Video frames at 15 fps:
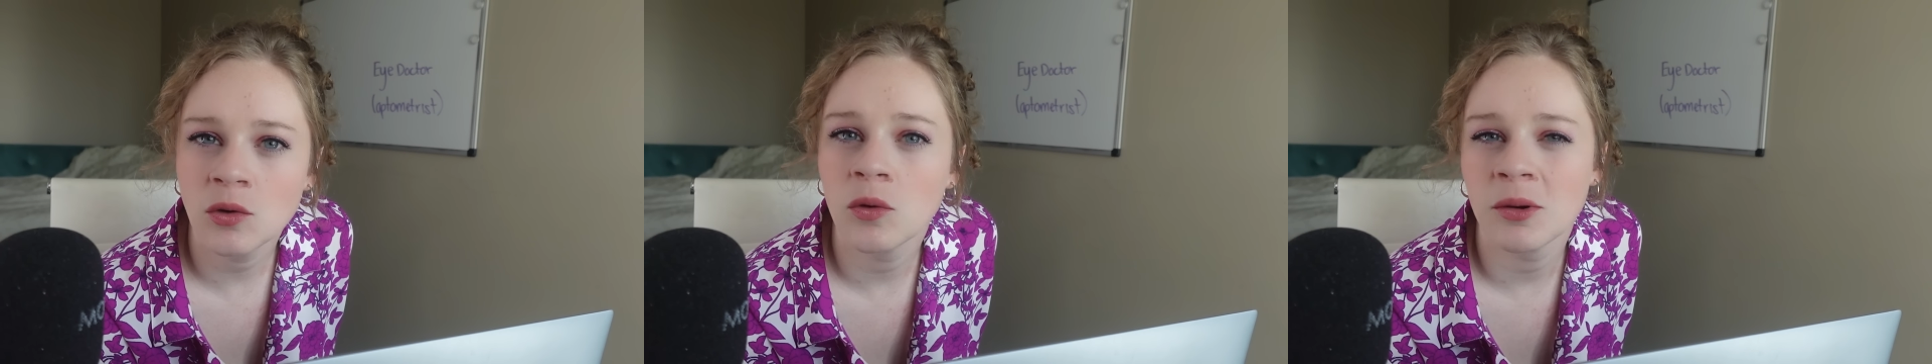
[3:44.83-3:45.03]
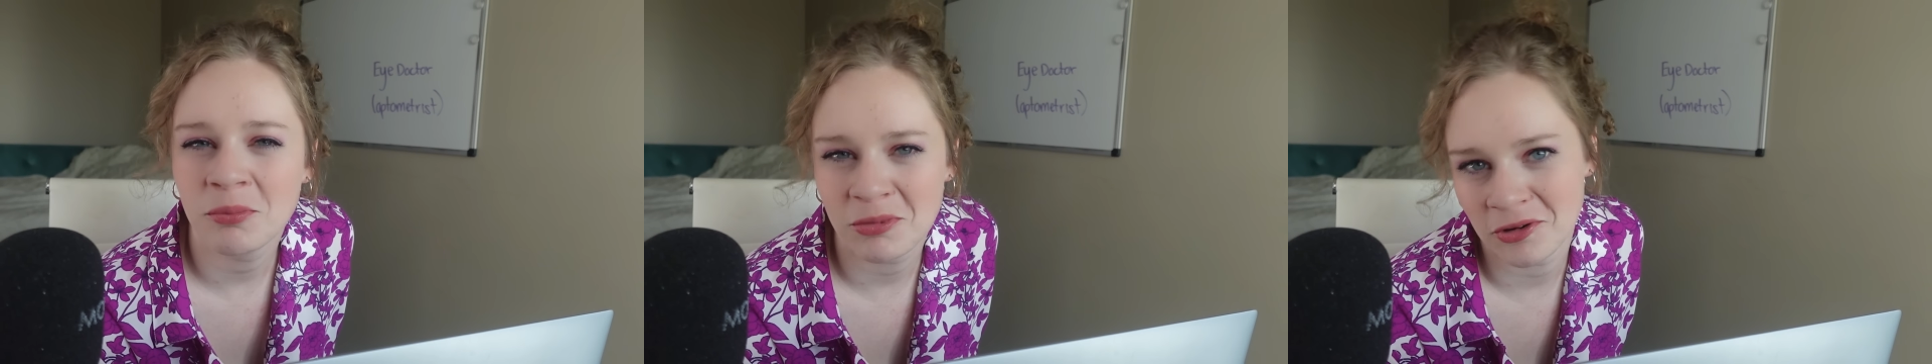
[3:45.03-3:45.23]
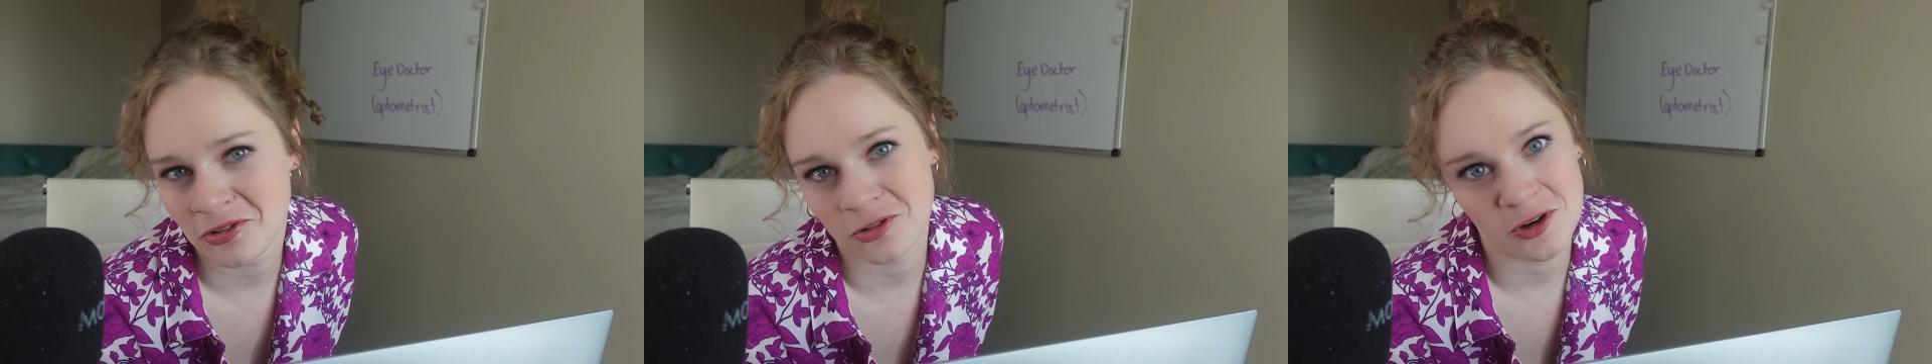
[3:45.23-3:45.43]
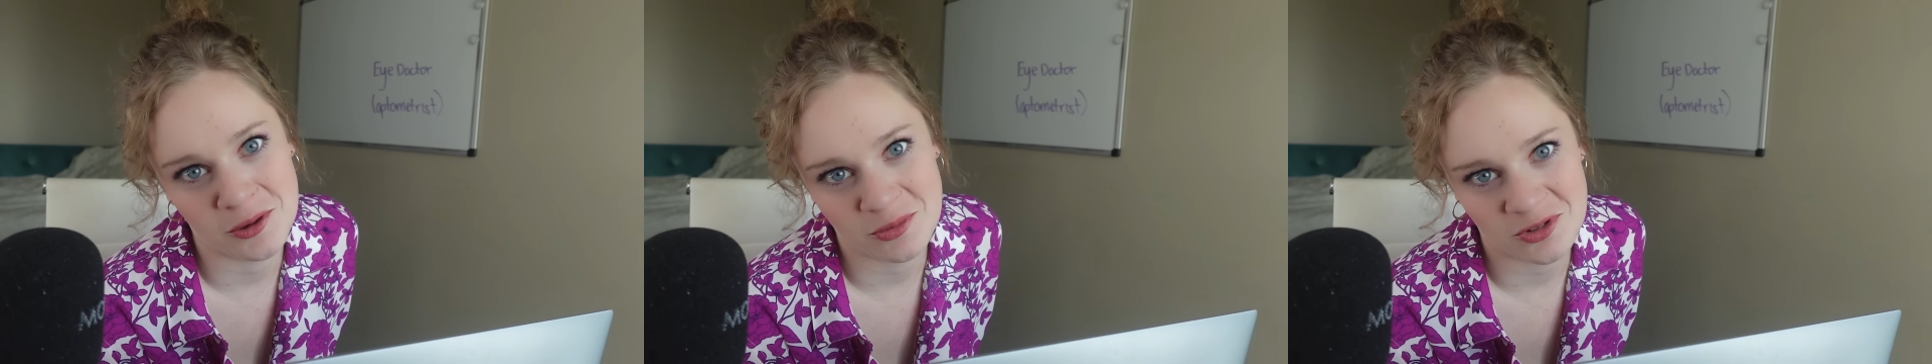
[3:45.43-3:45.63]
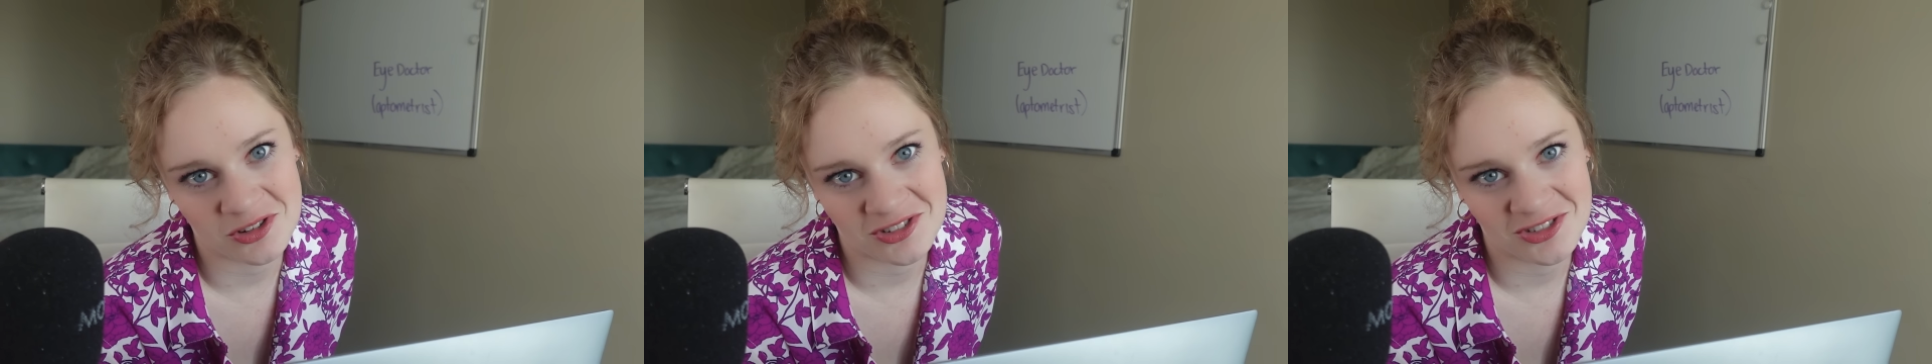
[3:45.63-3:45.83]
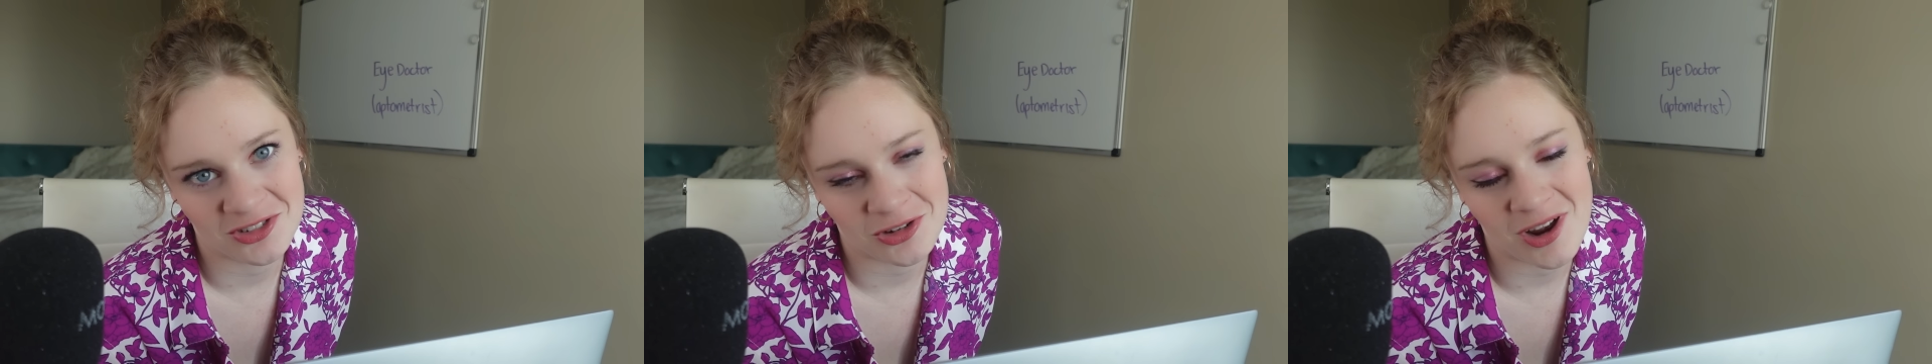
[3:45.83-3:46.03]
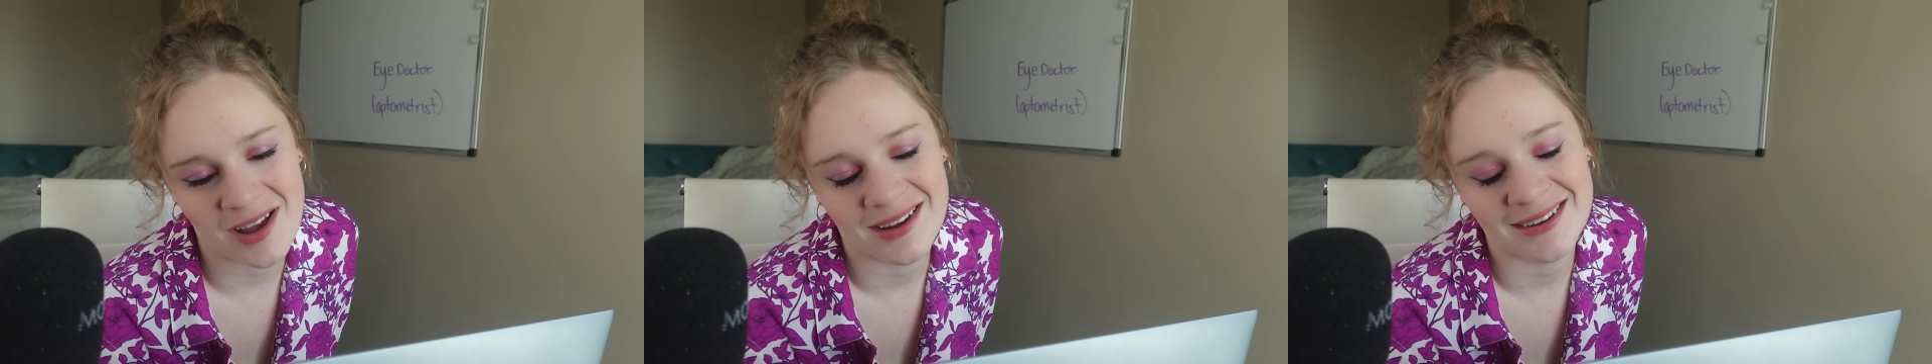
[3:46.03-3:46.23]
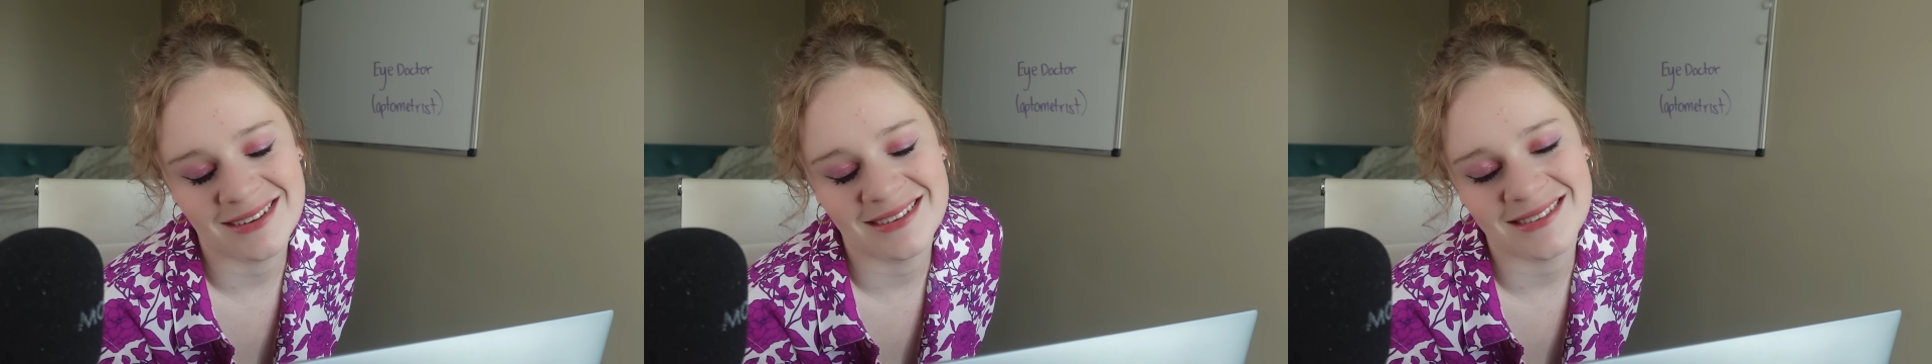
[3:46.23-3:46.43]
or prescription
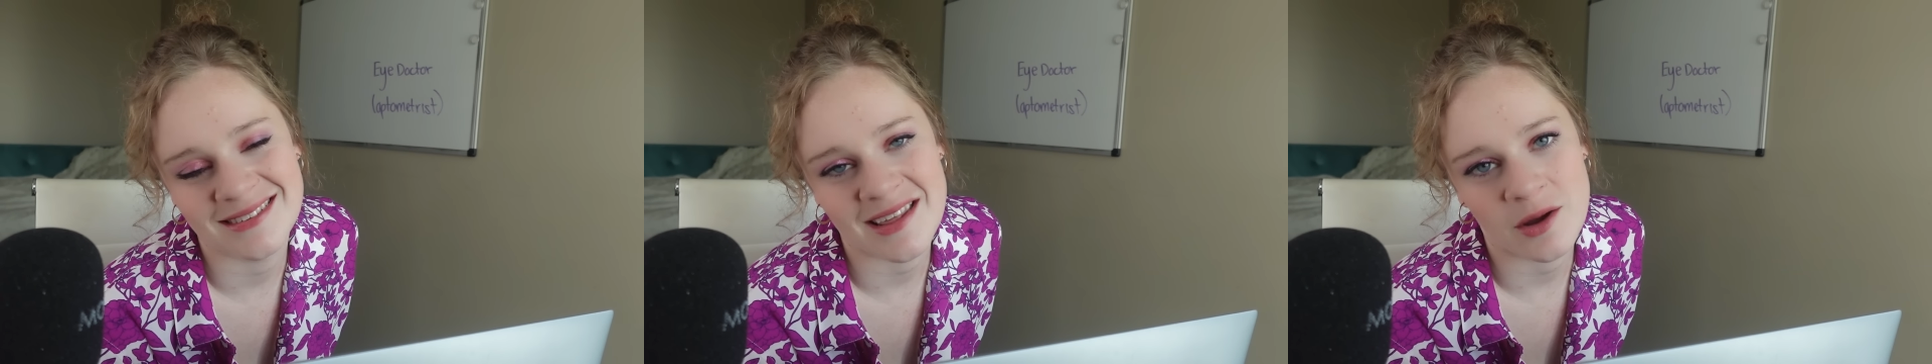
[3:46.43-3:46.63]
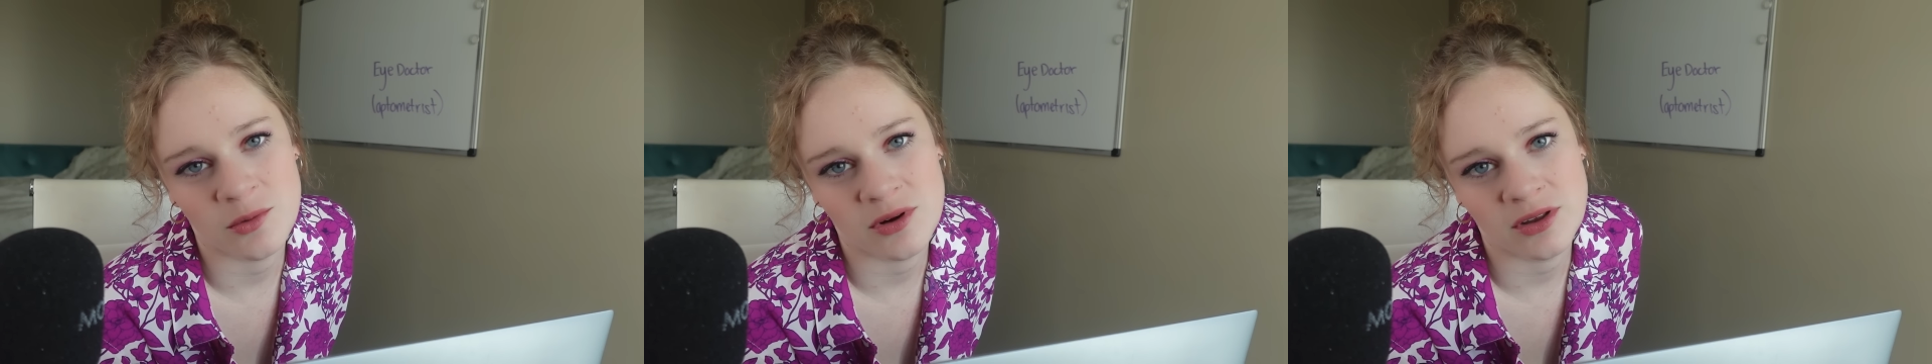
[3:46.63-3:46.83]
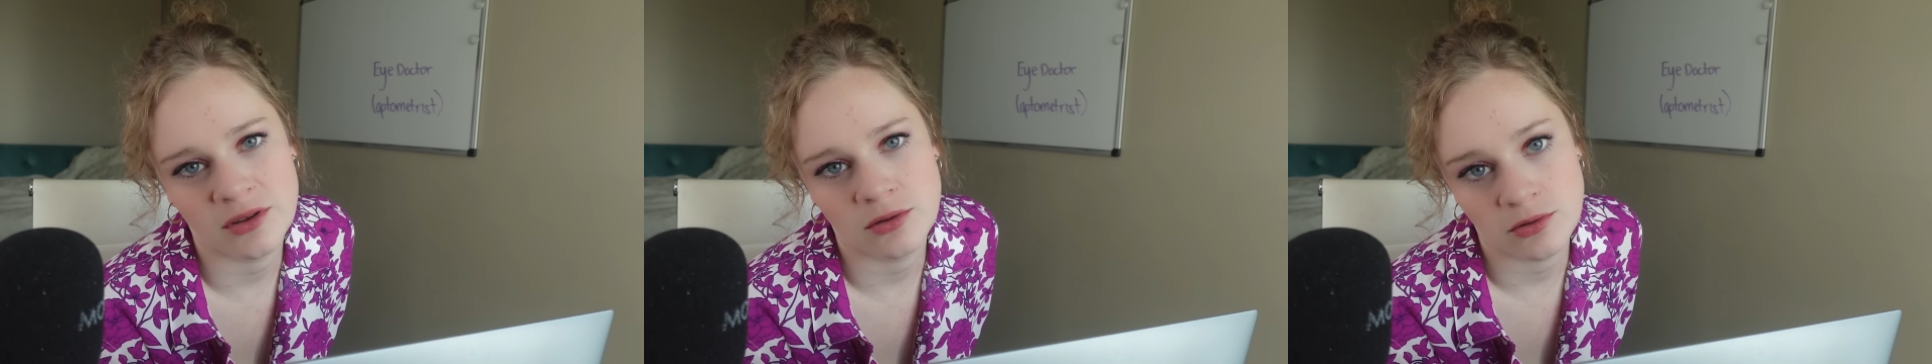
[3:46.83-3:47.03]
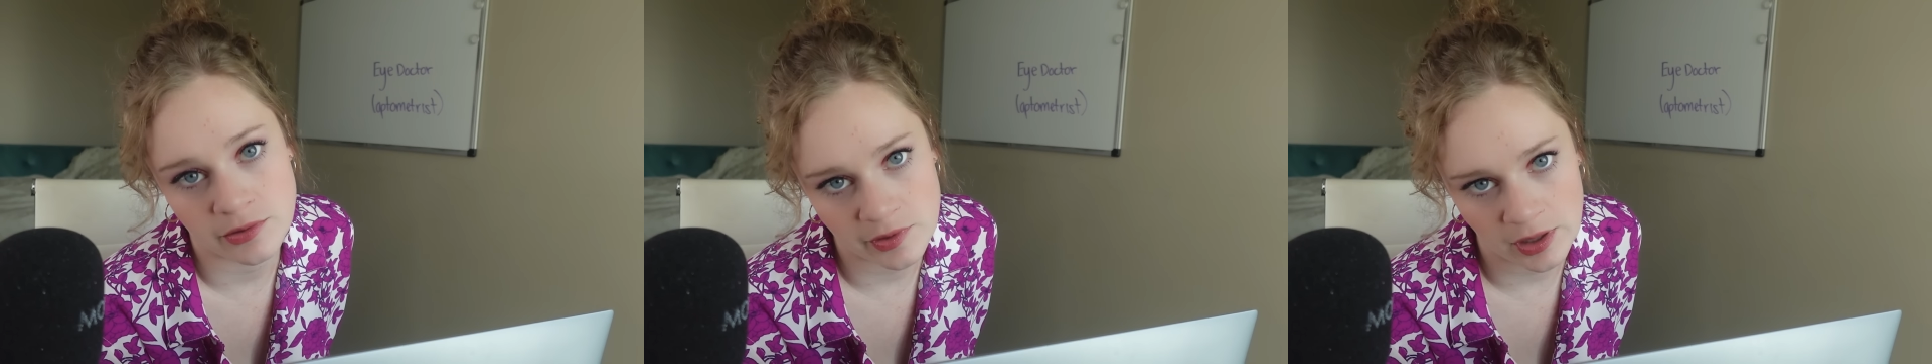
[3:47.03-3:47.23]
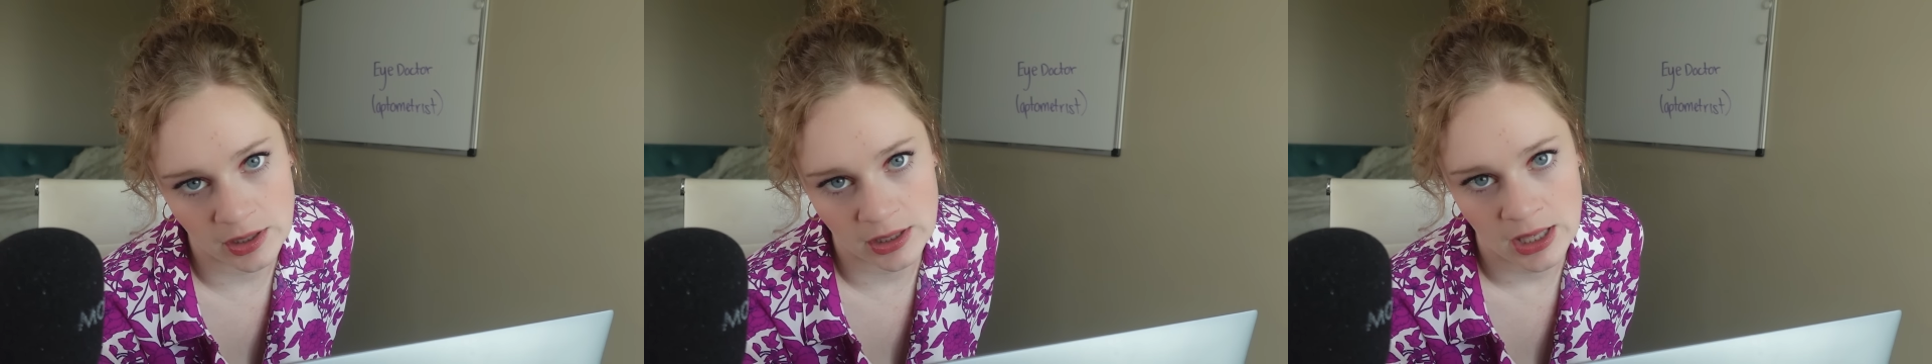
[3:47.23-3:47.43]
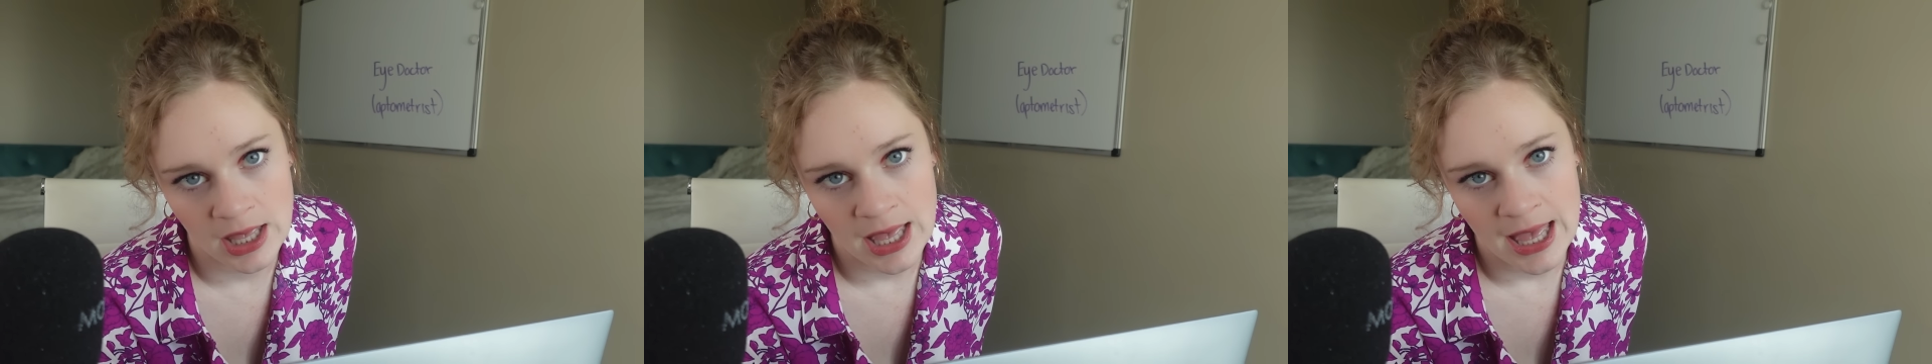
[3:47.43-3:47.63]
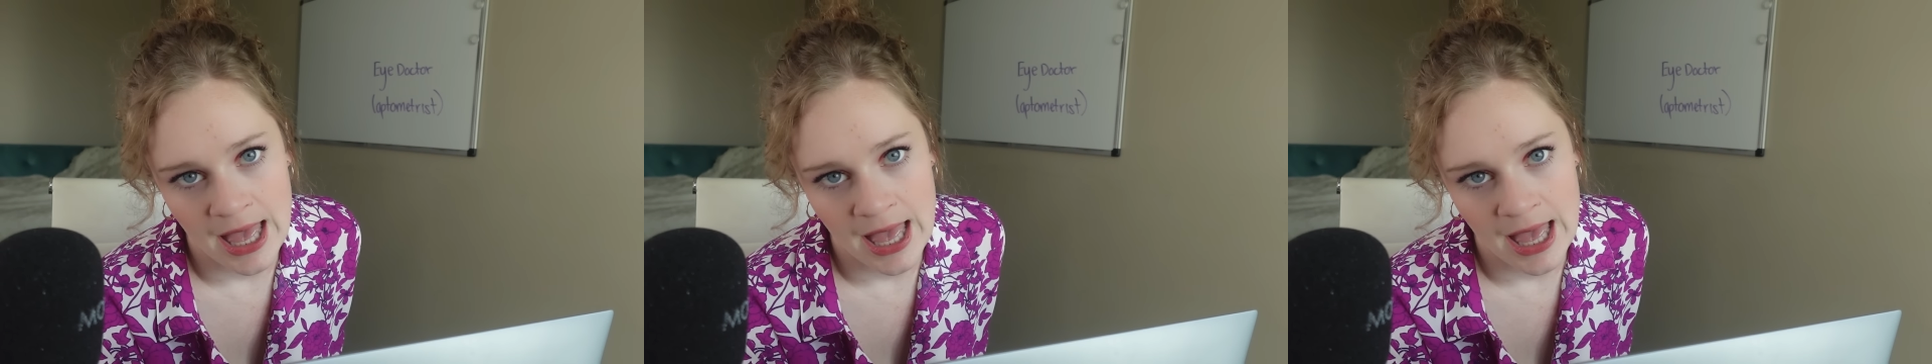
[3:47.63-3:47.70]
drugs that we're using